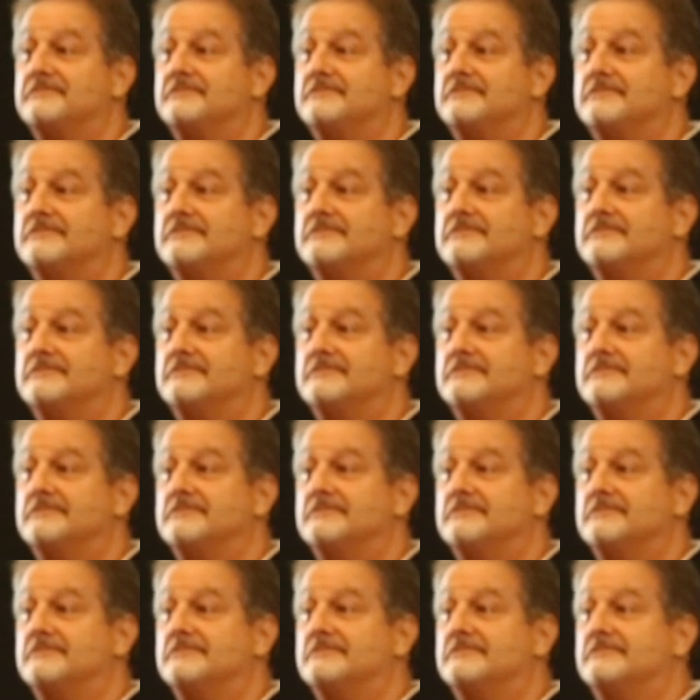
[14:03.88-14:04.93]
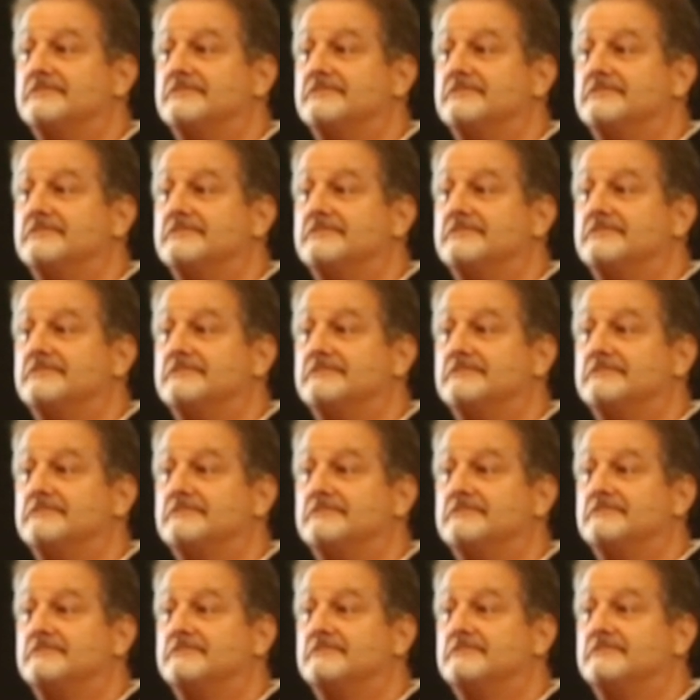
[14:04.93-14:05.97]

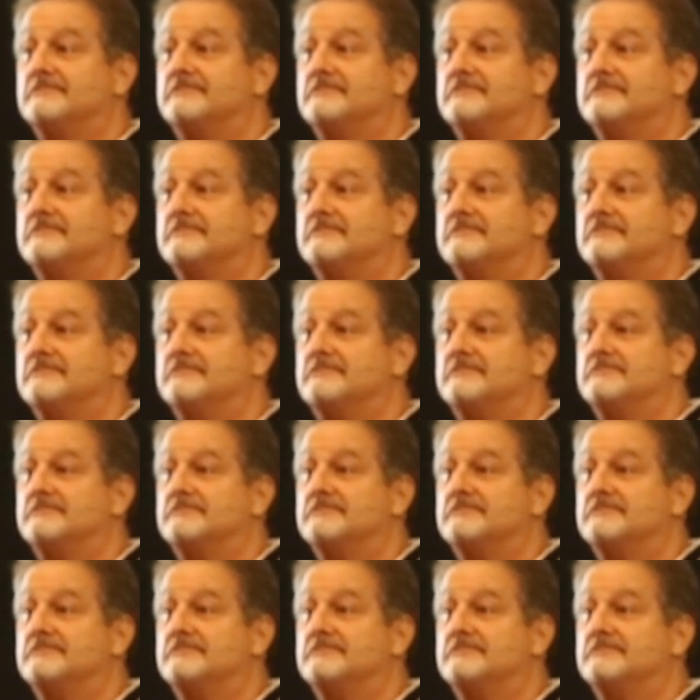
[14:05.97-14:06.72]
Nobody speaks.